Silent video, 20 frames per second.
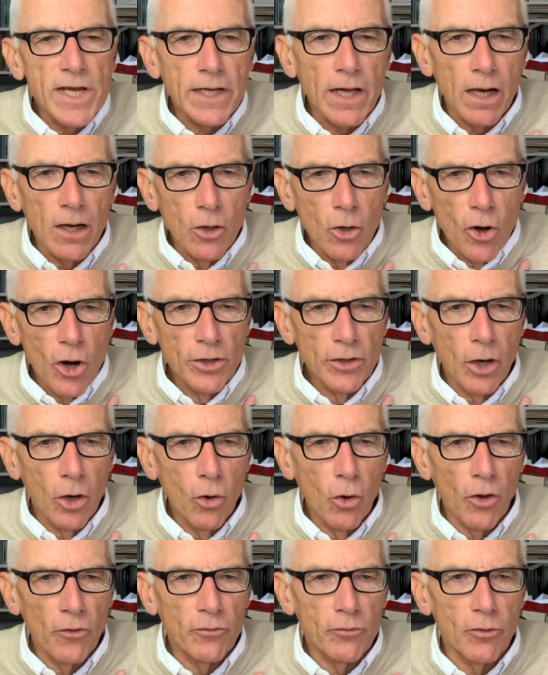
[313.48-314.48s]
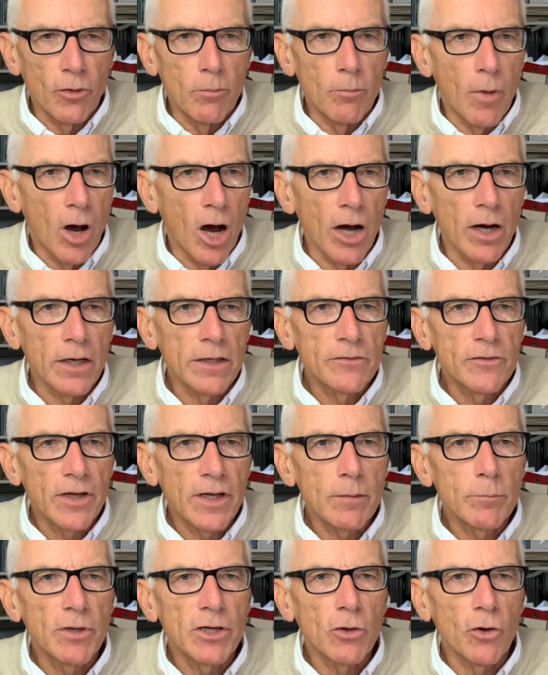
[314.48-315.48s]
can learn a lot from
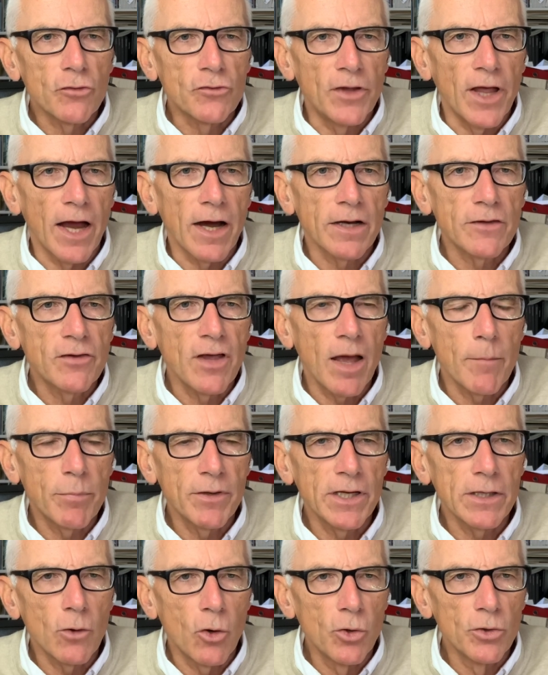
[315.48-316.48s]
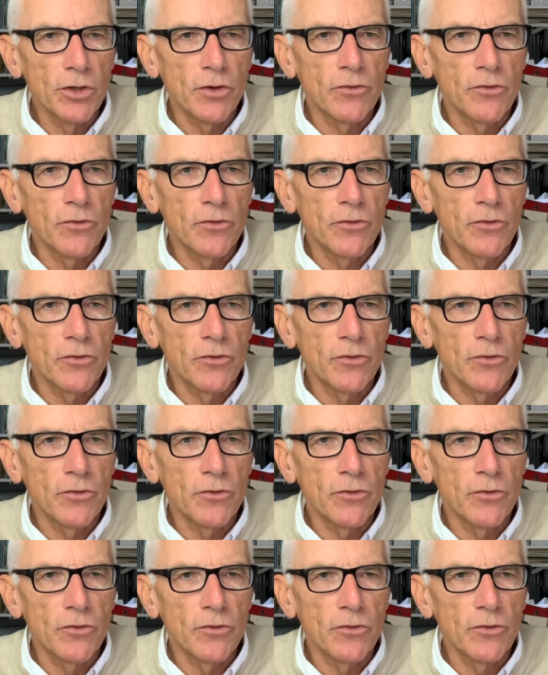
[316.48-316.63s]
marketing because there it's happening all the